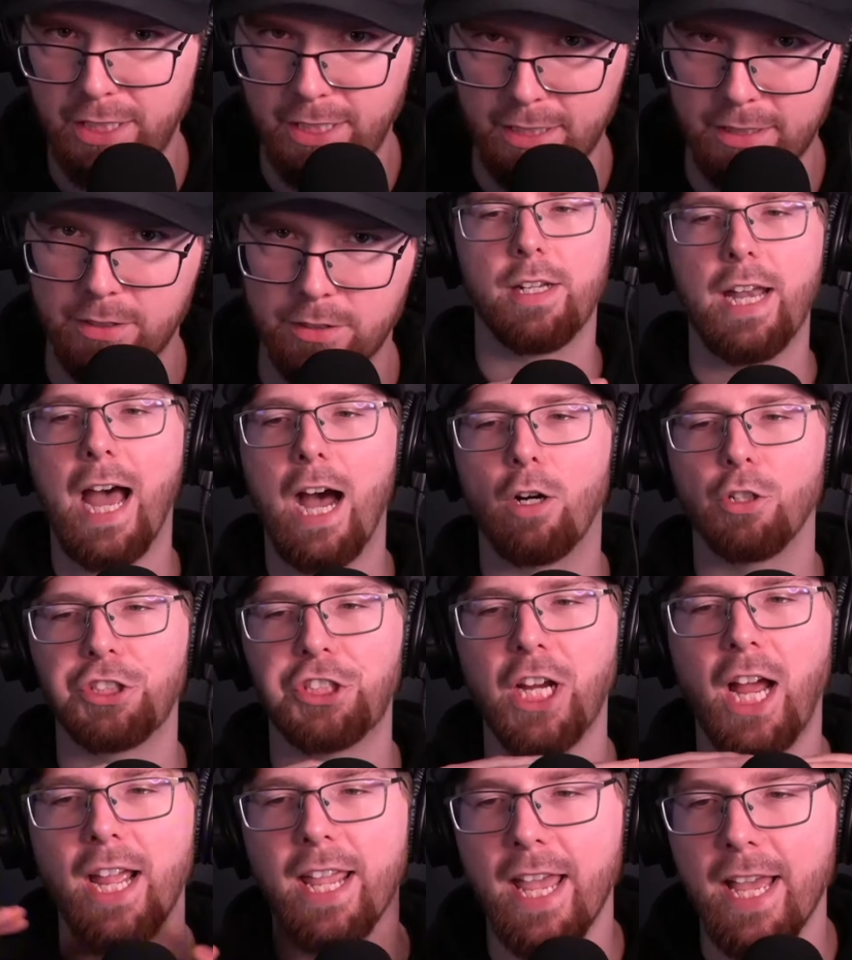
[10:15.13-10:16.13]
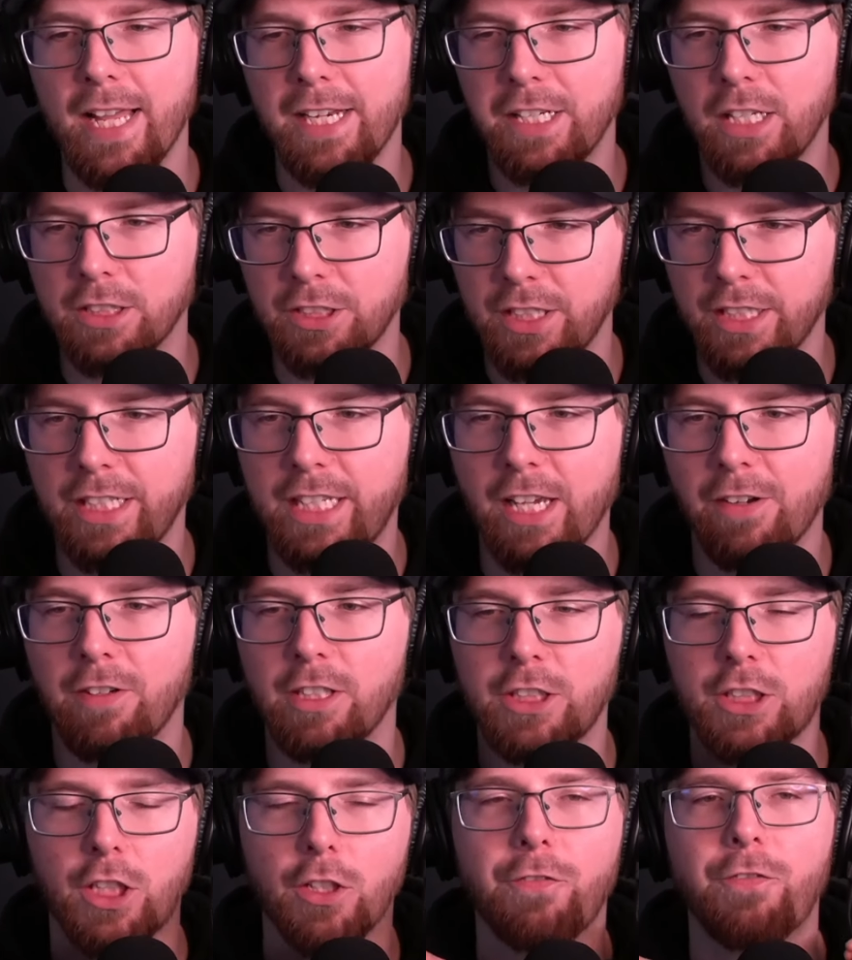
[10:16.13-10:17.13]
is. Now, Cheyenne doesn't give
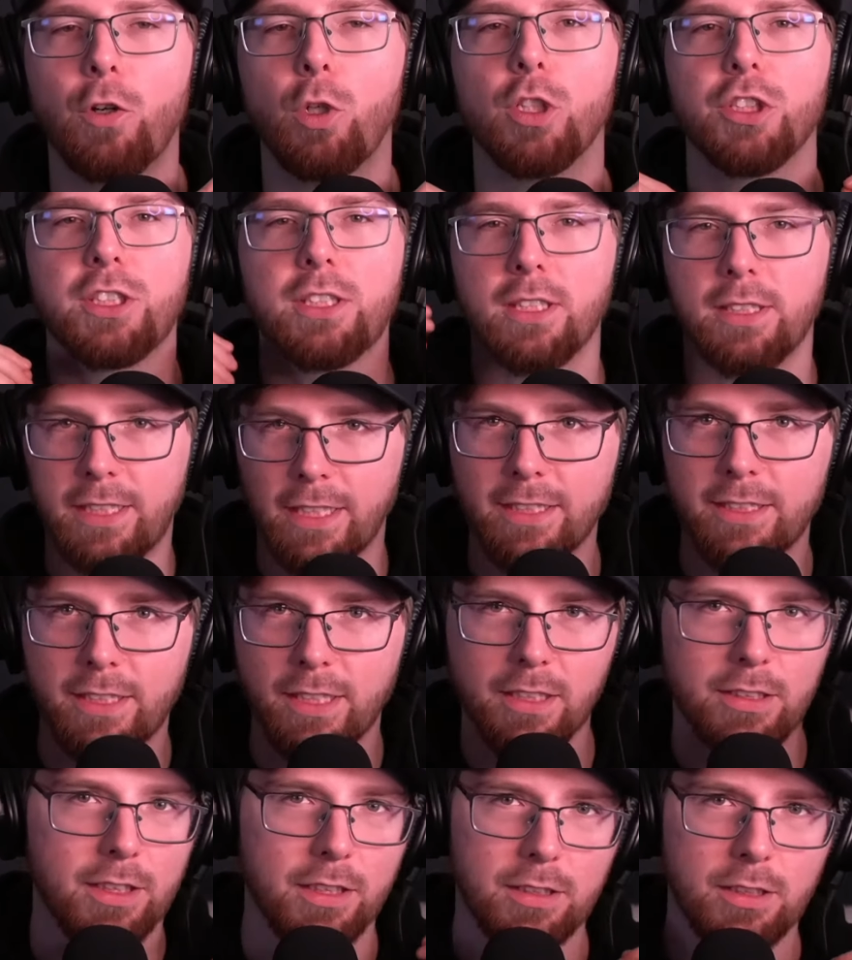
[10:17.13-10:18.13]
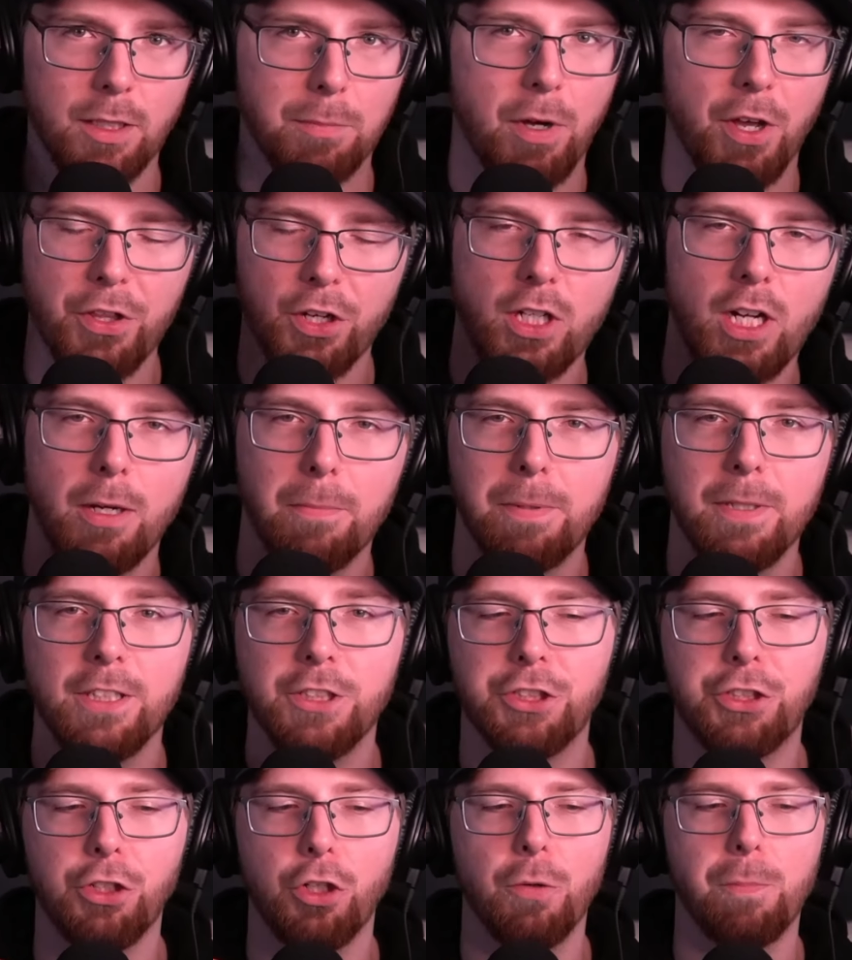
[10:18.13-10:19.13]
us the full statistics like some other
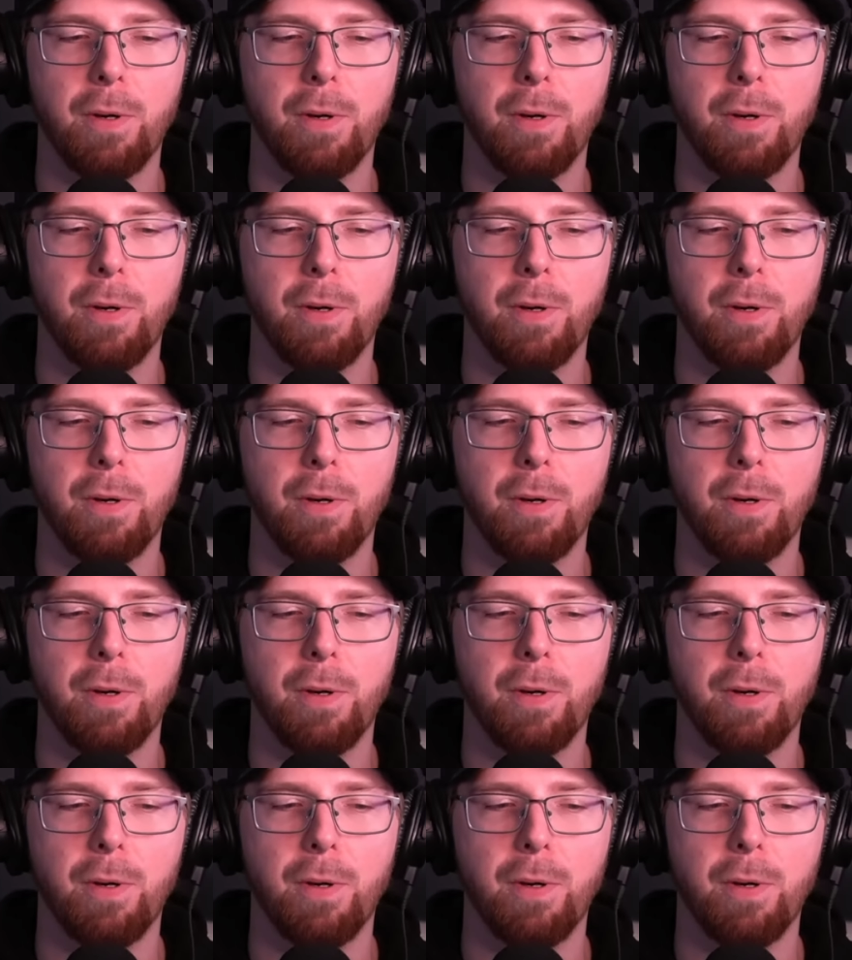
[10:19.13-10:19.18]
companies do,